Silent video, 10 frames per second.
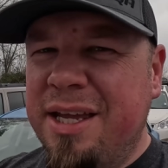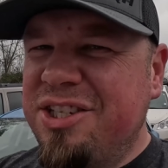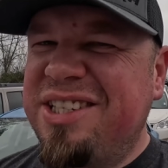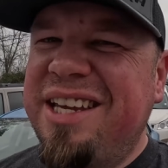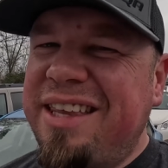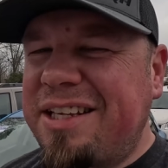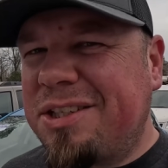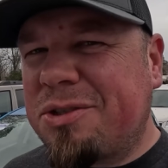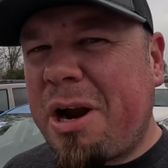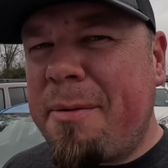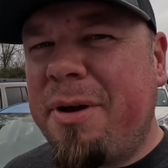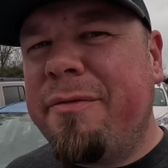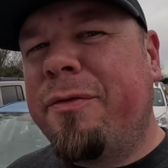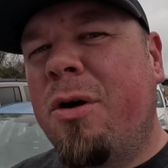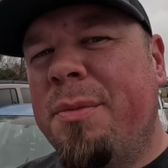Just hit that subscribe
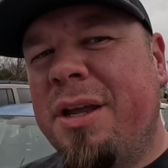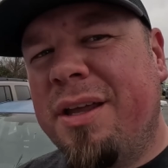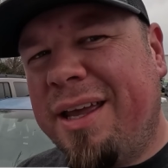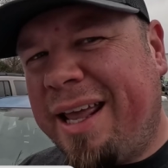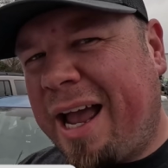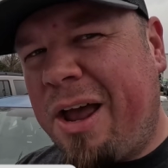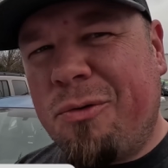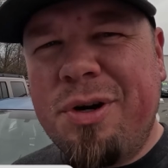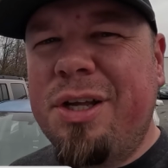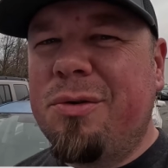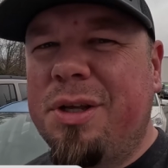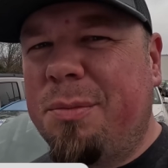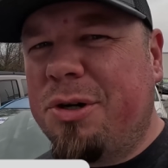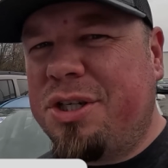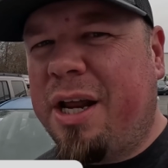button for me, and I'd really
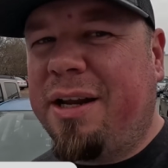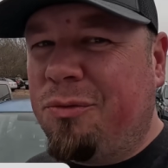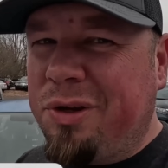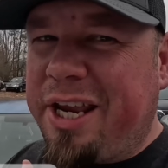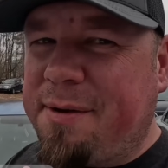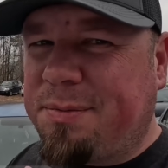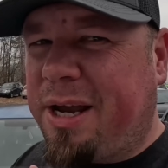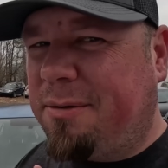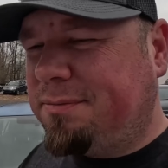appreciate it. It really helps me out.